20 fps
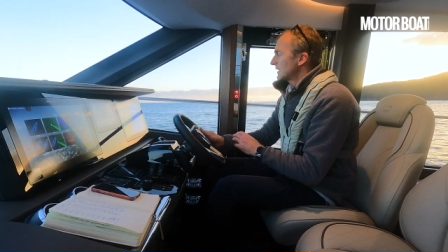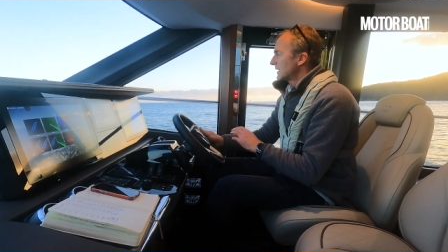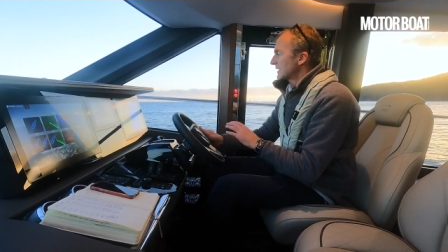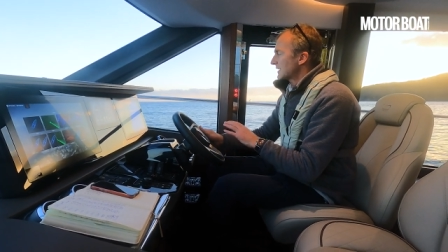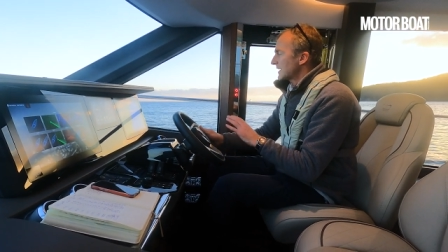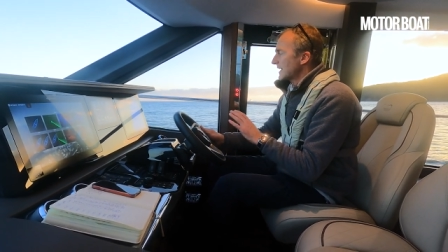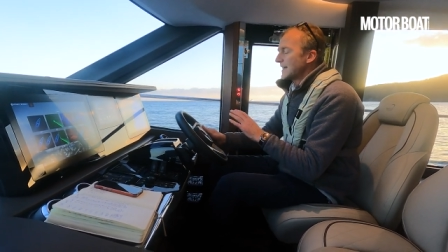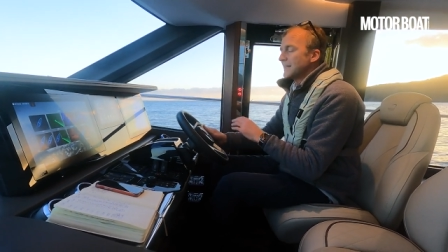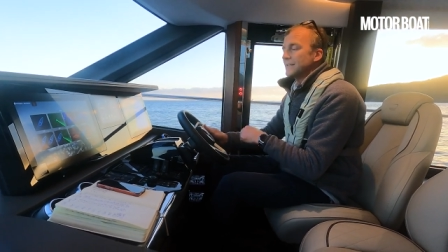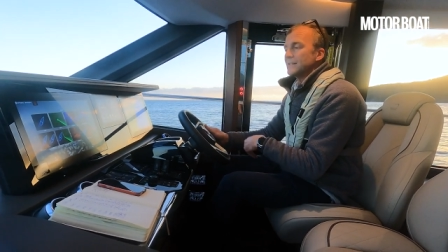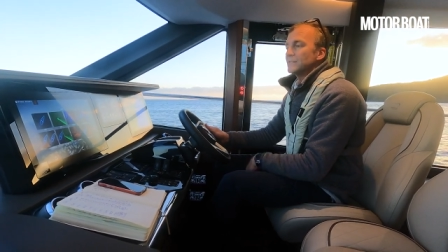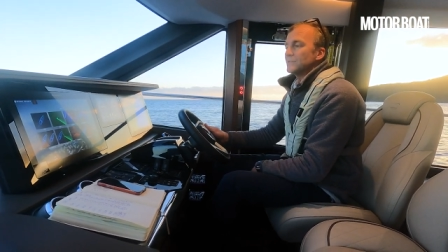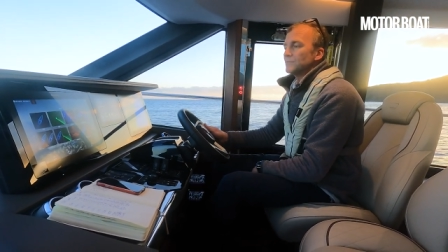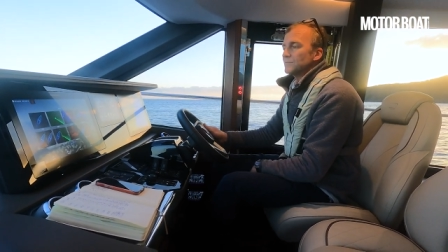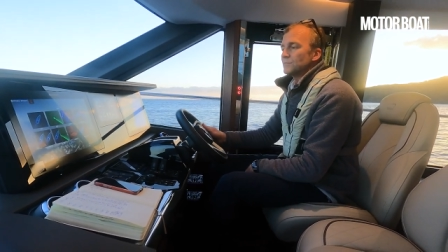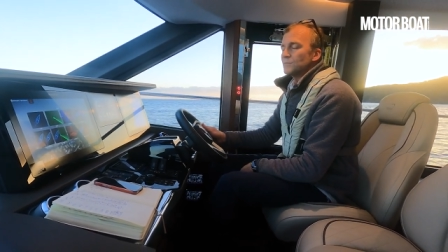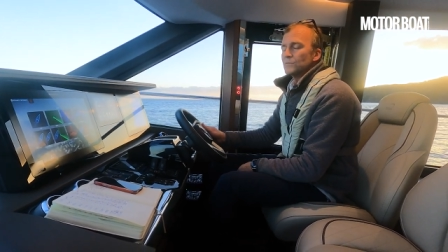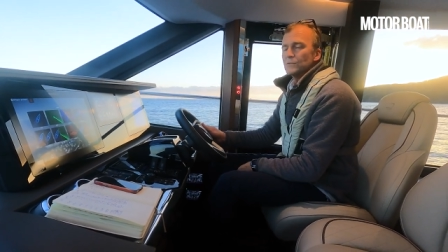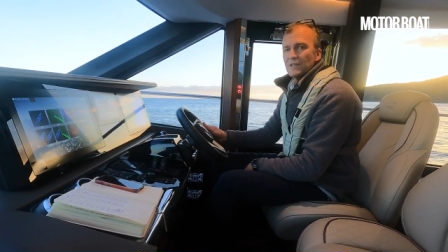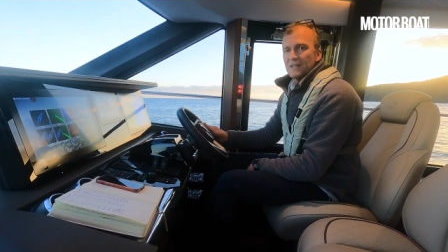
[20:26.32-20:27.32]
again,
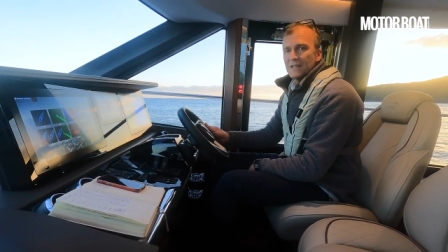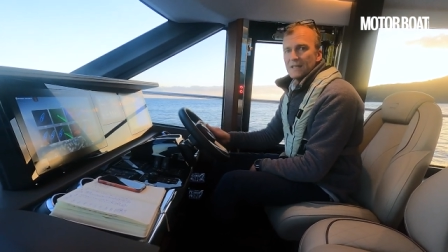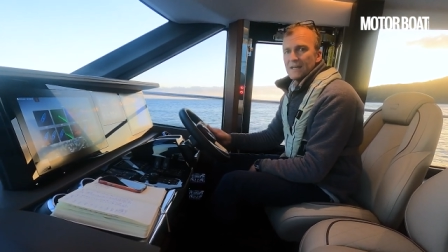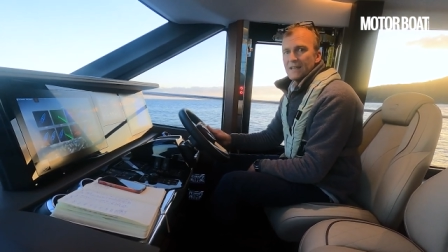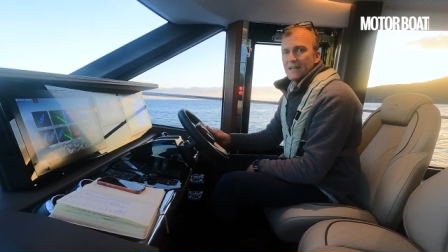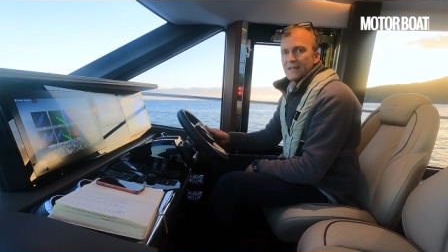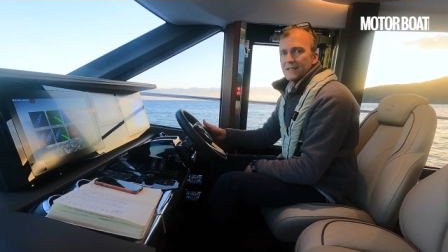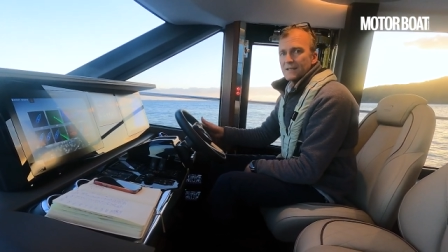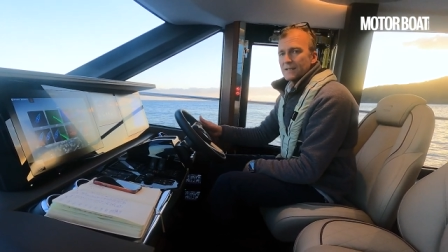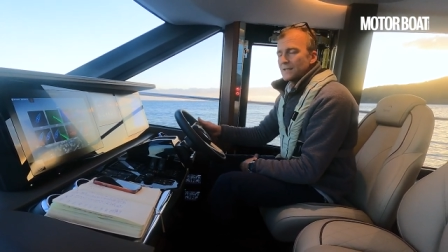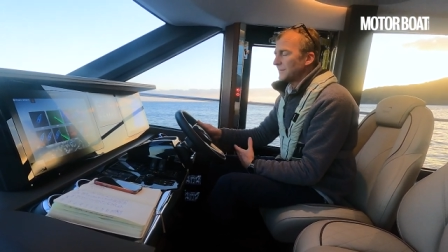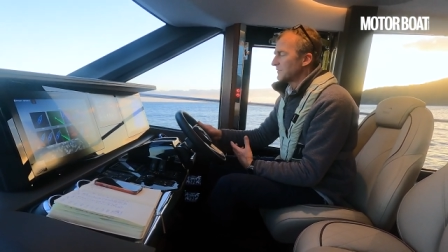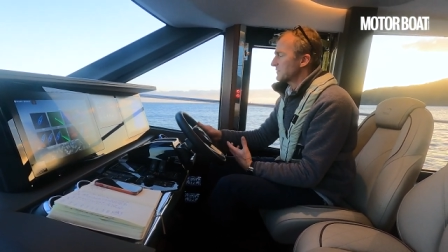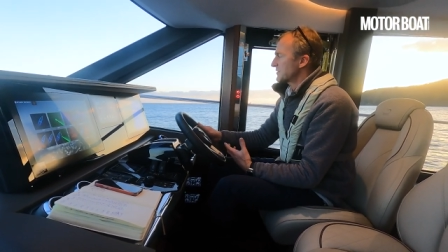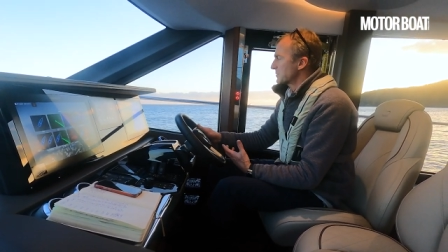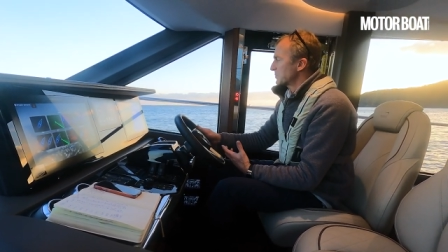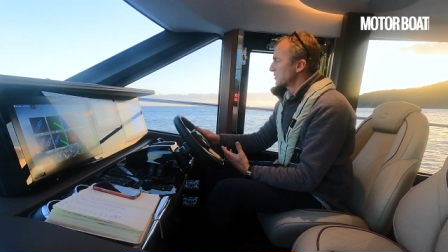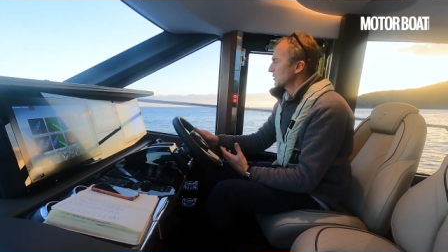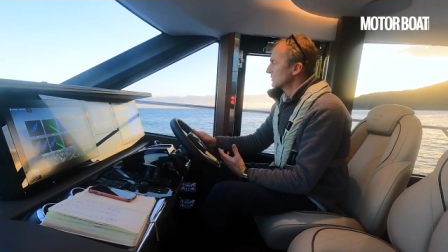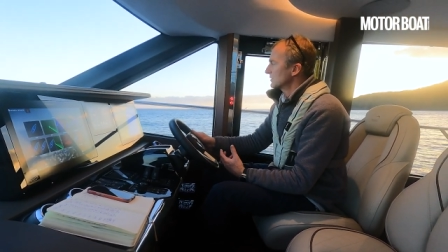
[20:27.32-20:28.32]
really
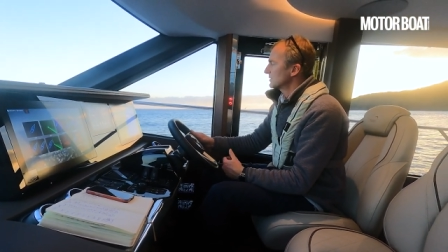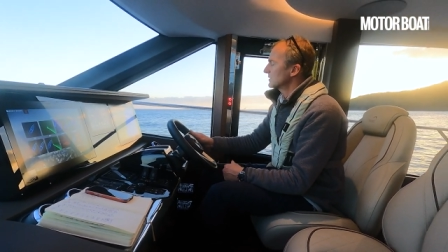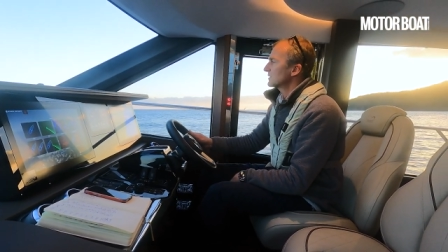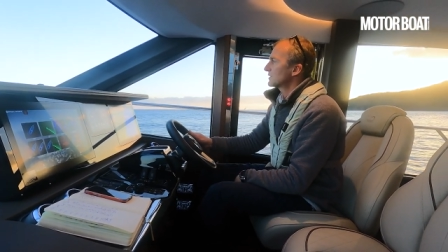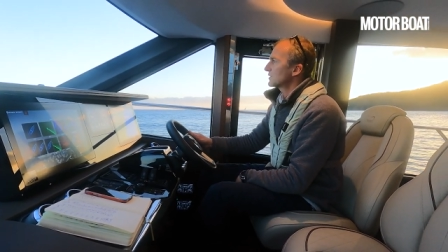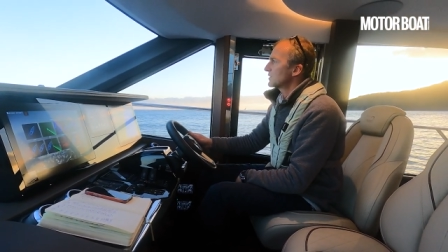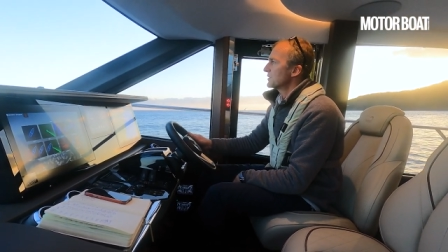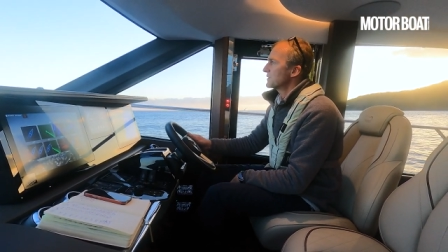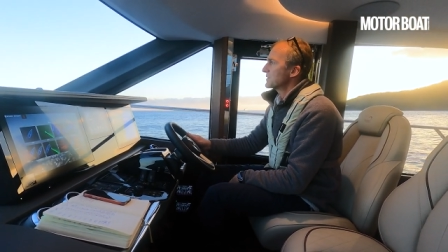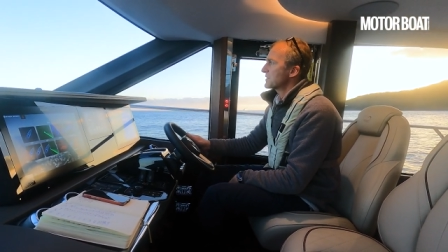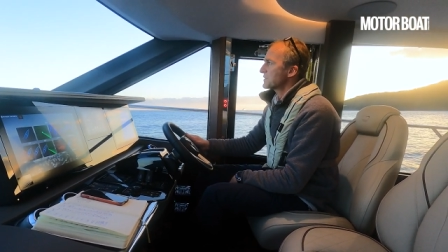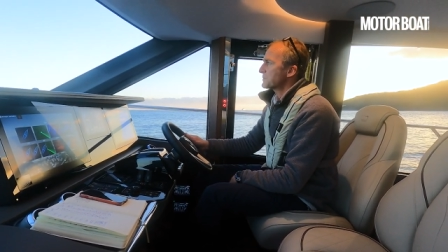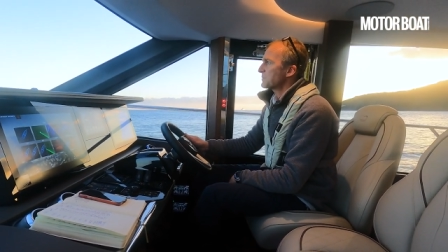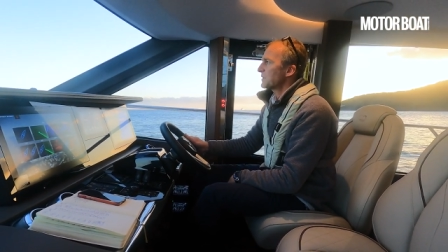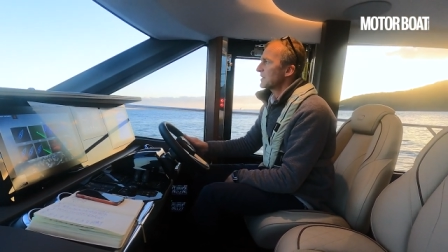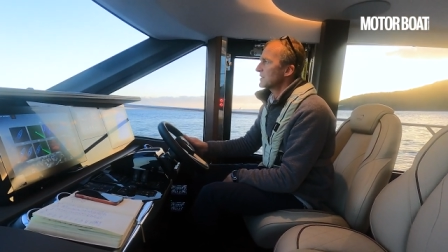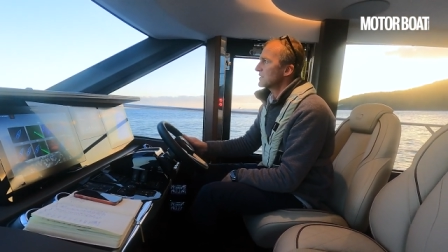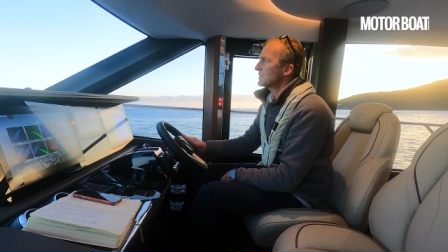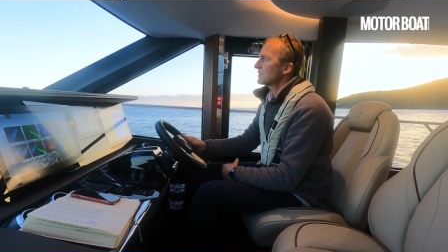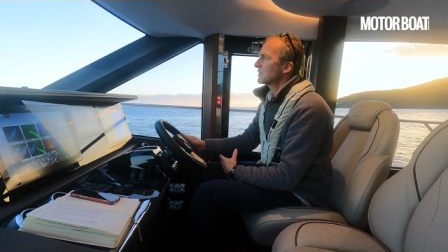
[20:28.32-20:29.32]
comfortable cruising
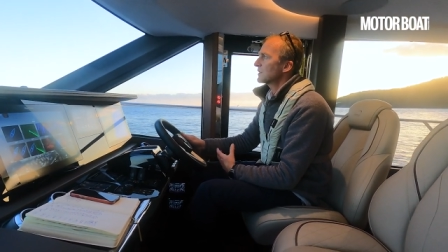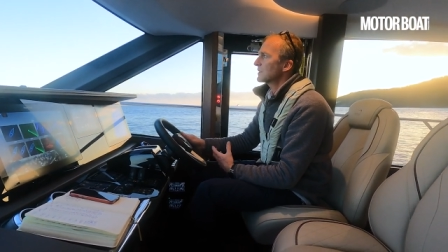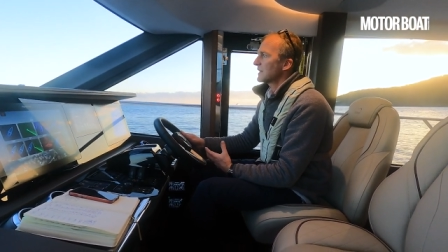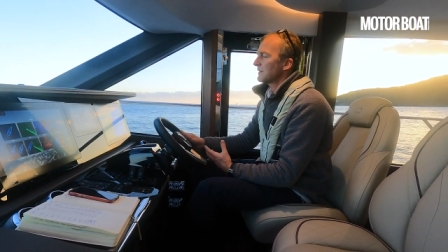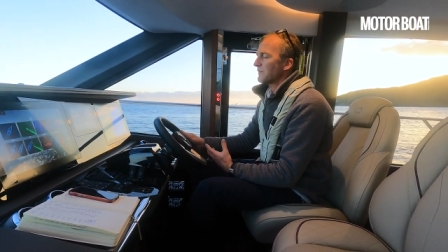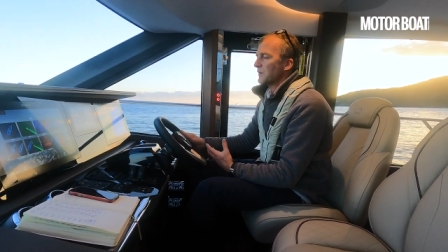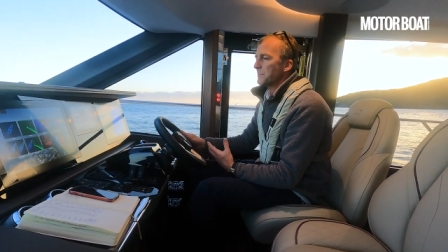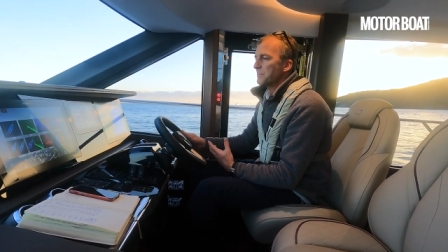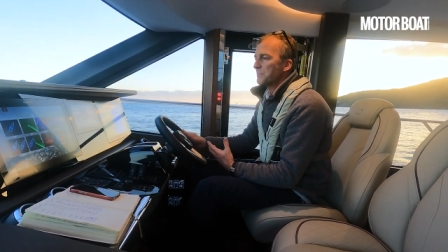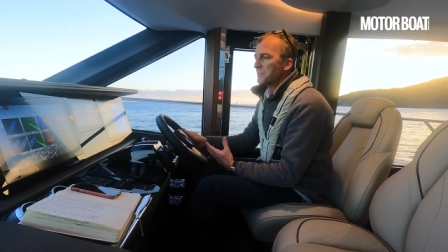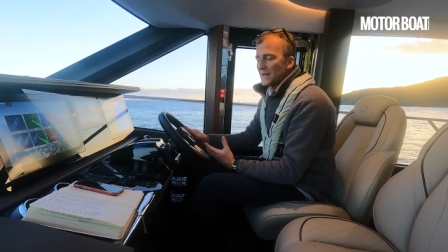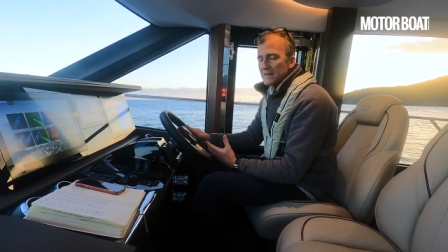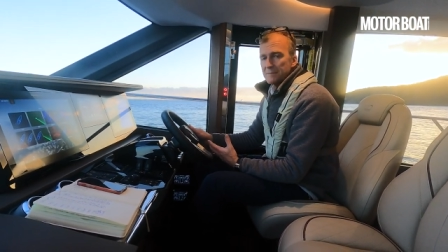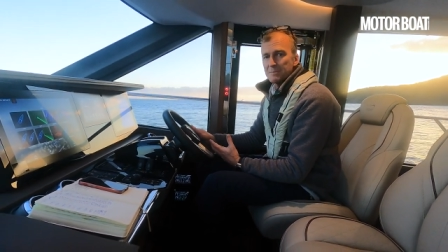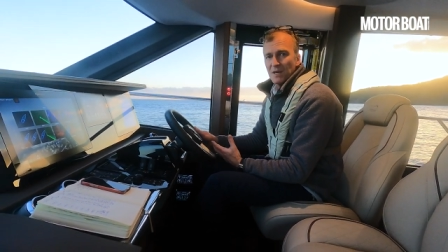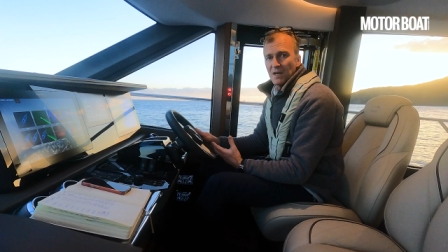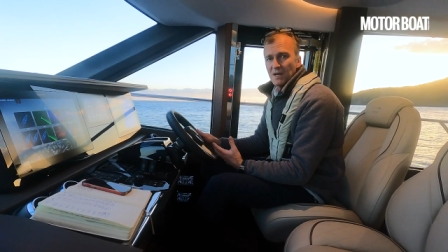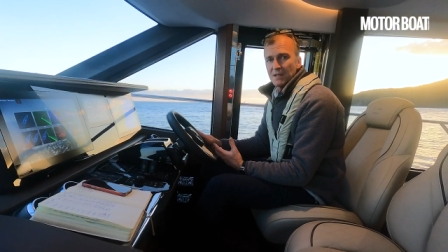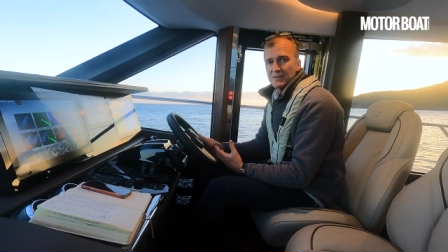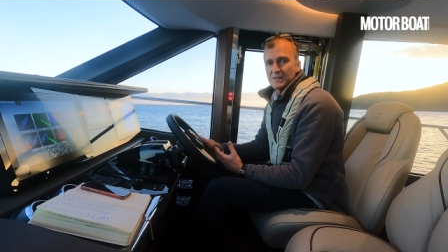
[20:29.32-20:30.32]
speed. You could cover big
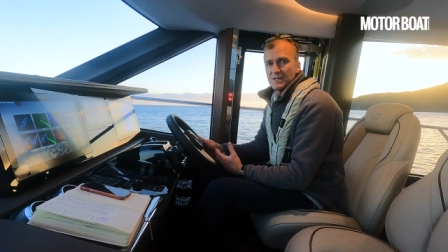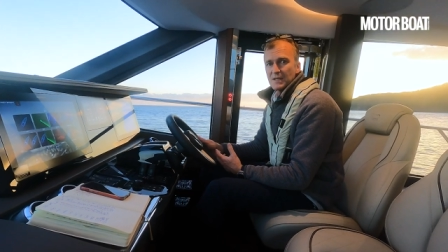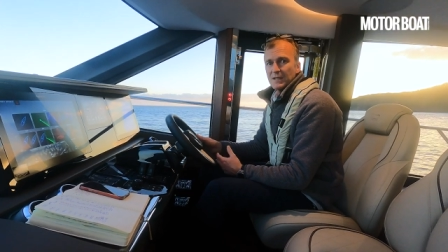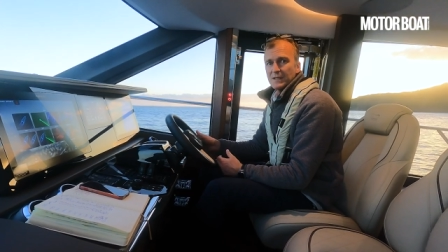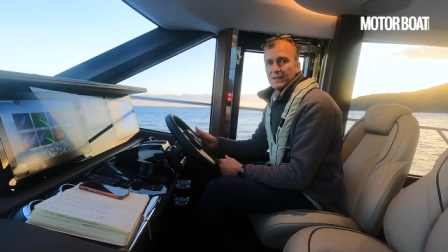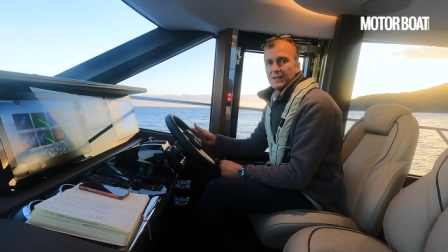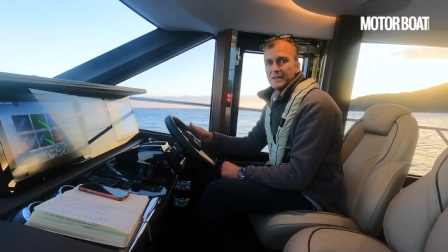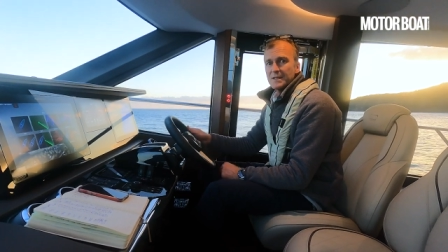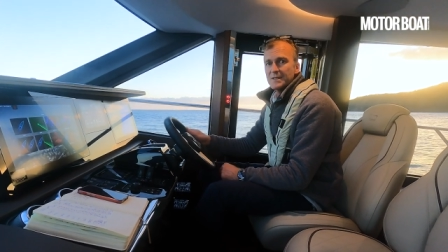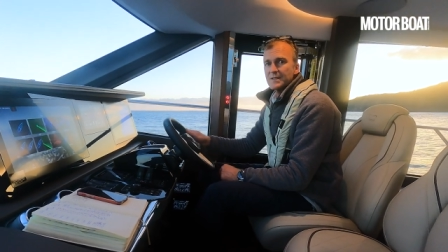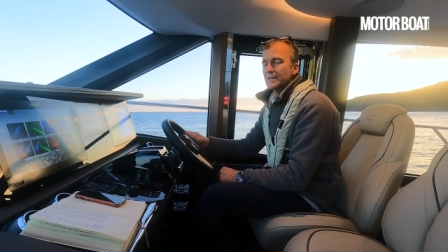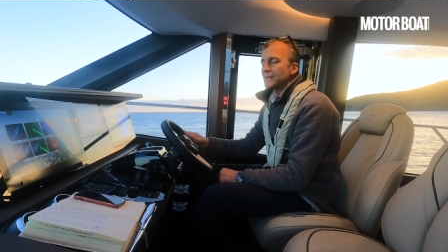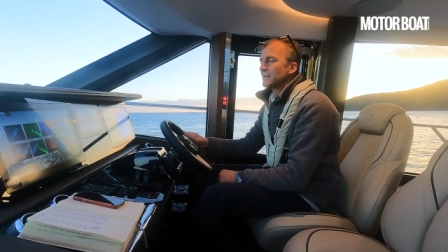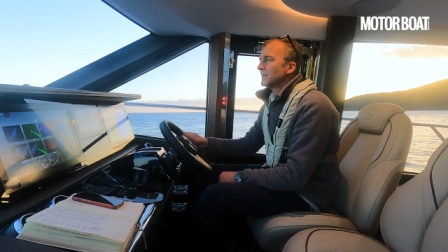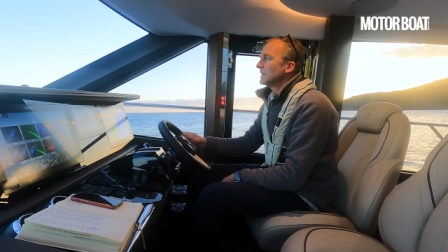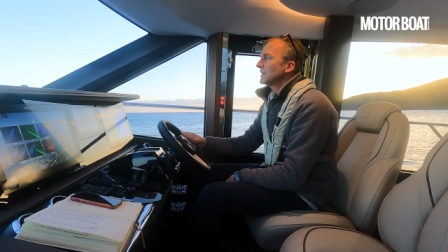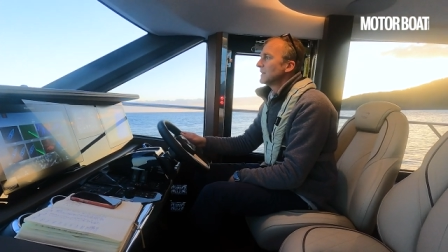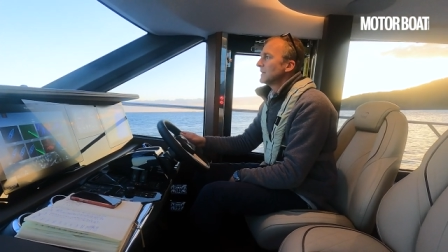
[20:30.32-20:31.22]
miles like this.